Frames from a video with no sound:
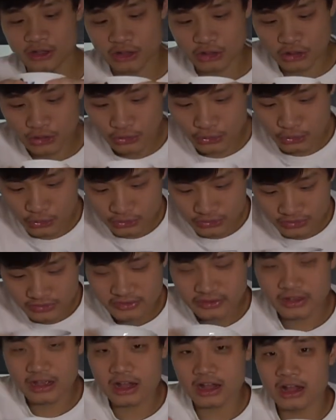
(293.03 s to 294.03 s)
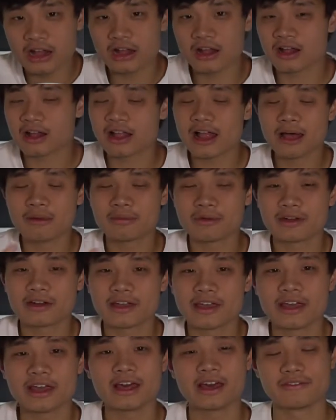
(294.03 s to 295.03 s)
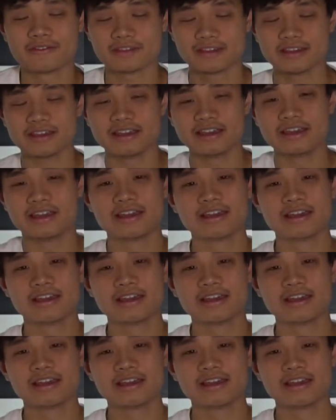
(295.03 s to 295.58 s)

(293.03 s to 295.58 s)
loose a conglomerate of tea.